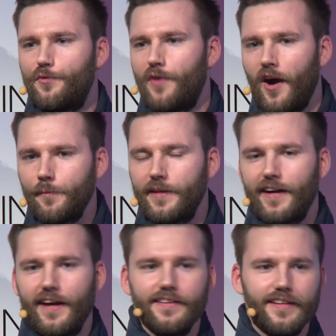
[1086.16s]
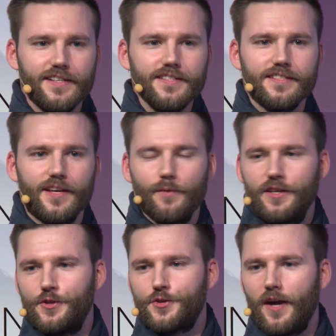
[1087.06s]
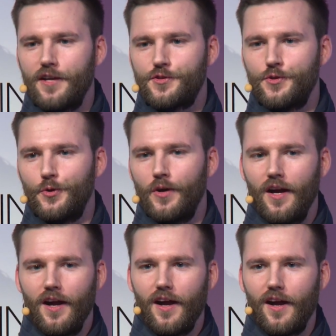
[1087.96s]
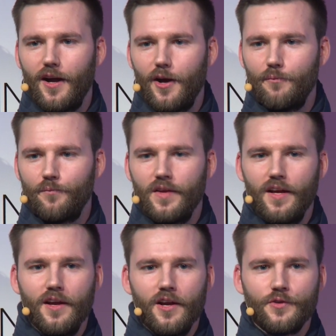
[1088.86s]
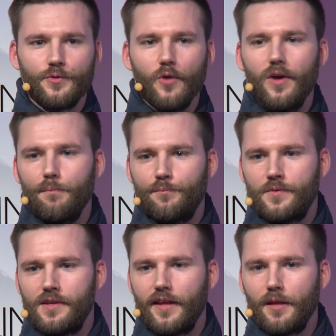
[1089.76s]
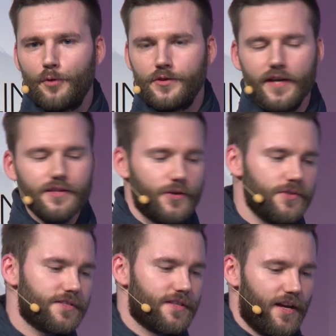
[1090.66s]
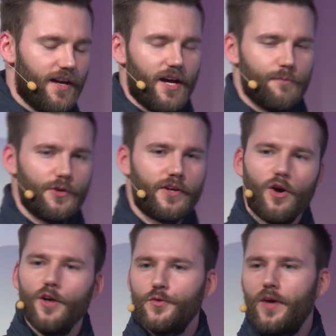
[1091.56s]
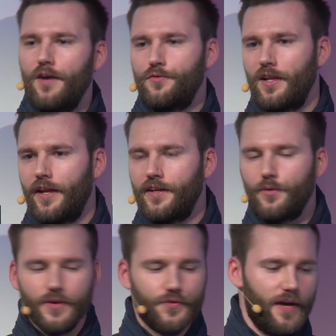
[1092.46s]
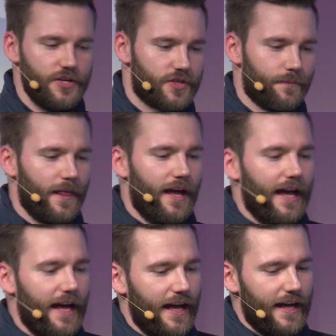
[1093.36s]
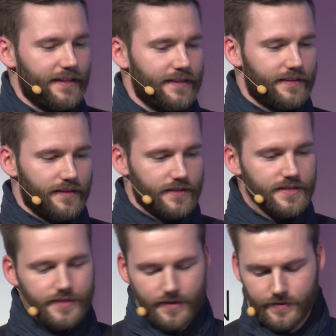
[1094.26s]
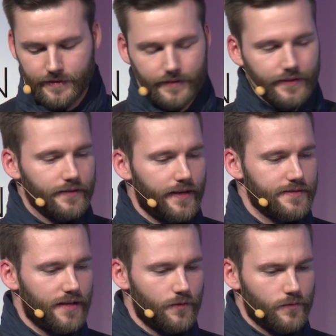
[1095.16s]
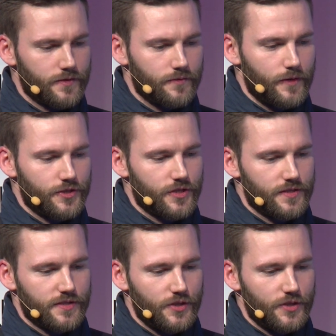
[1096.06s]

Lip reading: farming ideas and when you try to grow up little potatoes, you can also have the link with fashion. And this technical textile, which is